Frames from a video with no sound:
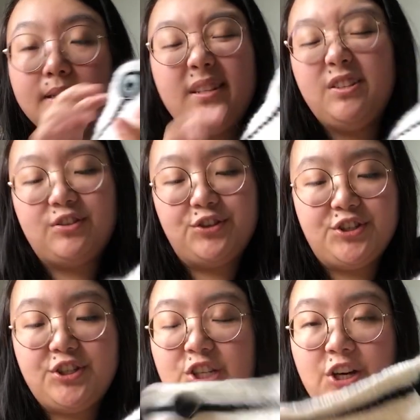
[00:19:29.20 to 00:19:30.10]
These are
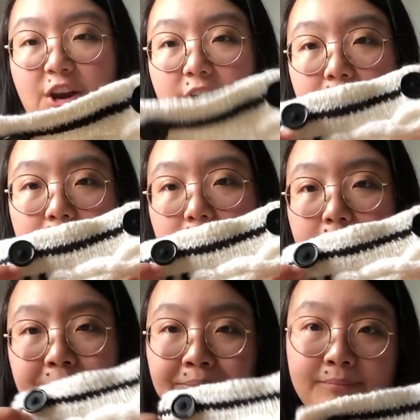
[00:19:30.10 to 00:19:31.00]
just generic
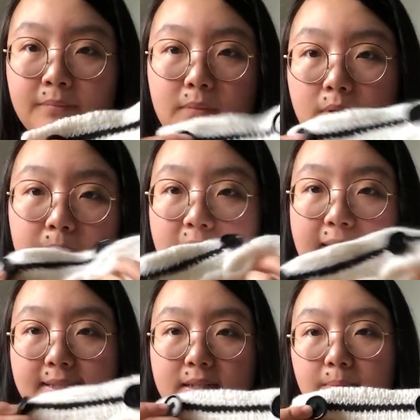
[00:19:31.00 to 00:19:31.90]

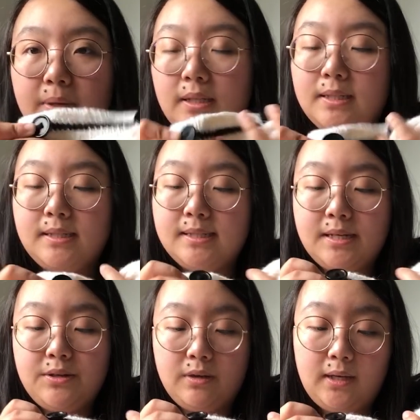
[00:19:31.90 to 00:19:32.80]
plastic buttons
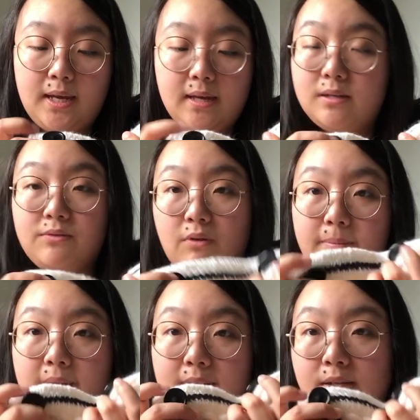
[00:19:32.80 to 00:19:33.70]
that you can get
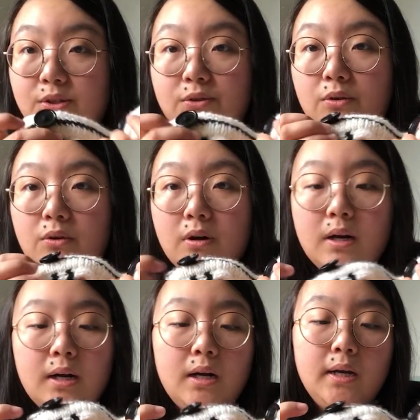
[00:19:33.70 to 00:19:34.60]
from any
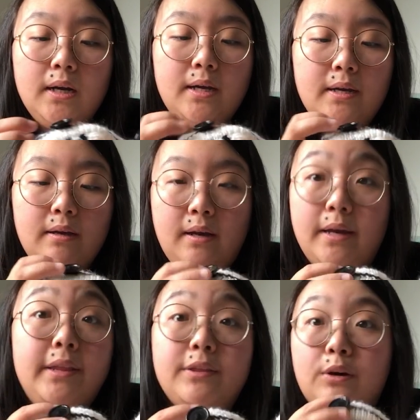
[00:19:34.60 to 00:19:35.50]
store.
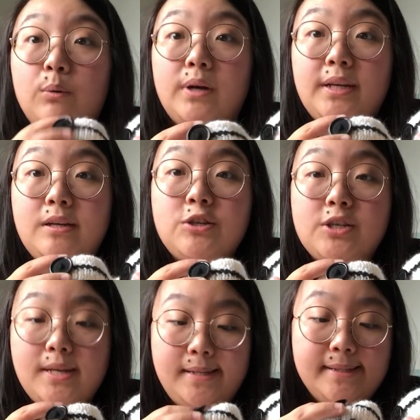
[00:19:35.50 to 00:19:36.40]
They're 1 inch
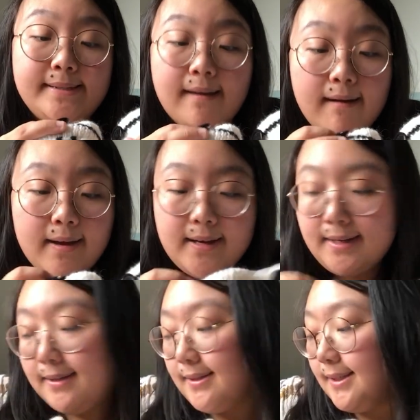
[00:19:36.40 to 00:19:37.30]
in
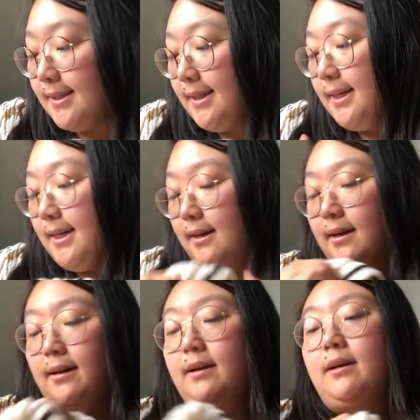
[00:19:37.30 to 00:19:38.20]
size.
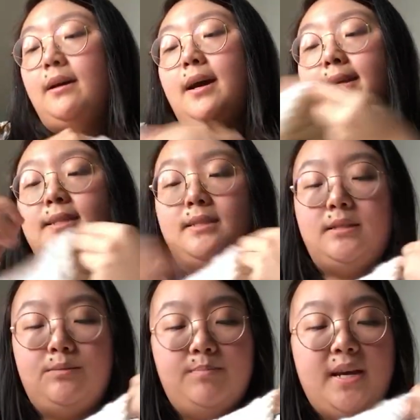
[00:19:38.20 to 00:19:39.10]
I
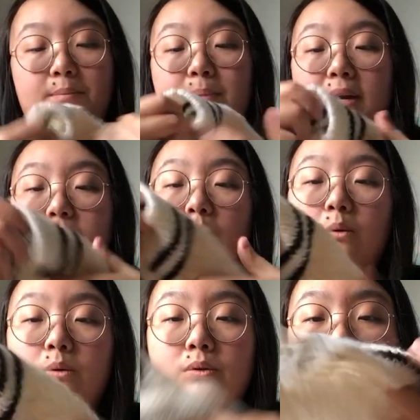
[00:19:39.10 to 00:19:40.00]
made
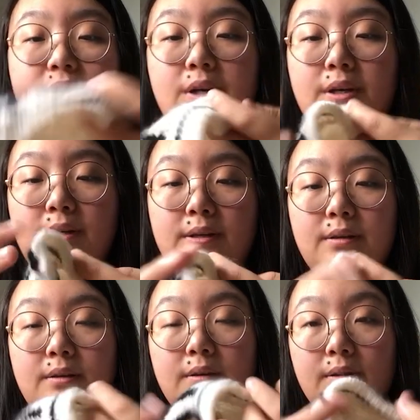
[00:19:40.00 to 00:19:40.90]
buttonholes on
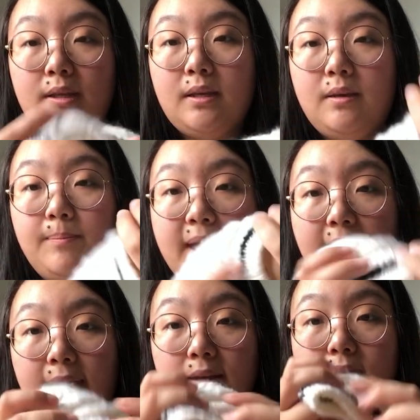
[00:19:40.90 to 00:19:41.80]
the
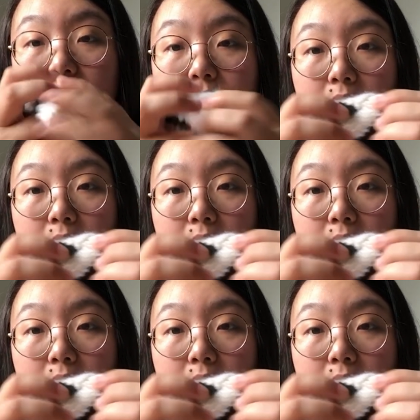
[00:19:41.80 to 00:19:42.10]
band.